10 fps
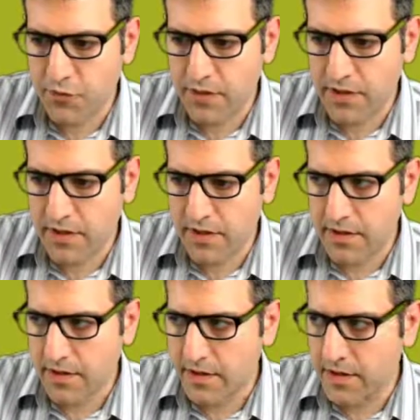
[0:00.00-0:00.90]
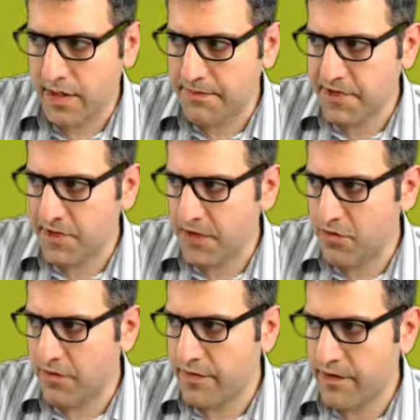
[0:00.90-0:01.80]
put the lab
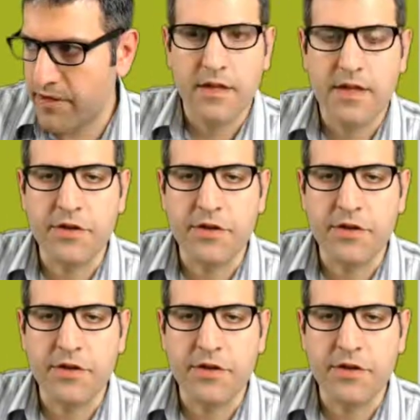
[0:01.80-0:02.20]
scenario over here.